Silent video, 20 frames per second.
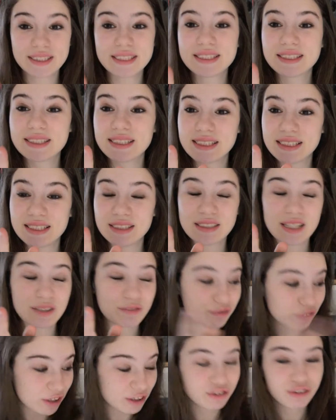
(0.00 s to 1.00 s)
this, this is
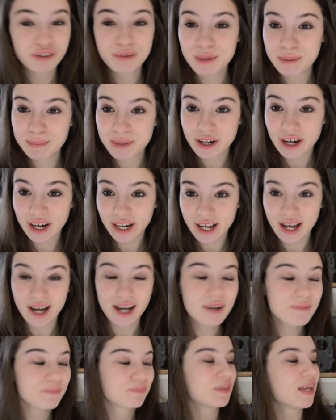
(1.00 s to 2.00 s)
fresh from
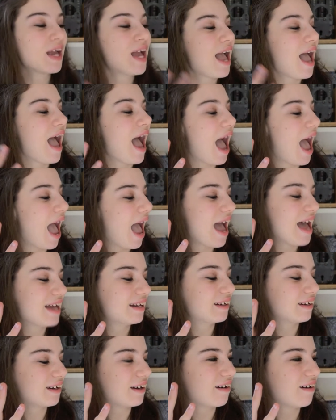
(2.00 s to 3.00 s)
America and
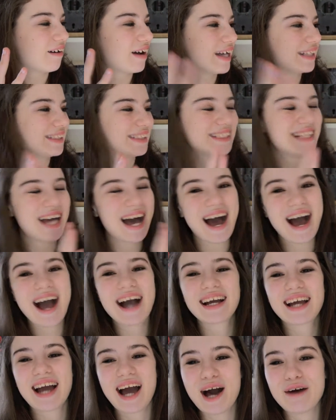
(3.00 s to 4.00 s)
oh it's in
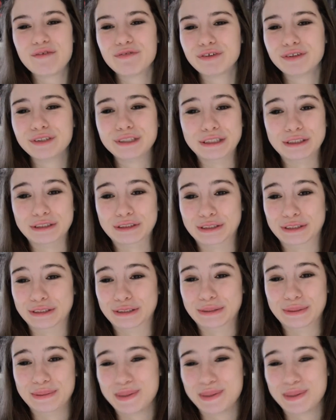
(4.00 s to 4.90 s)
hardcover and it's just so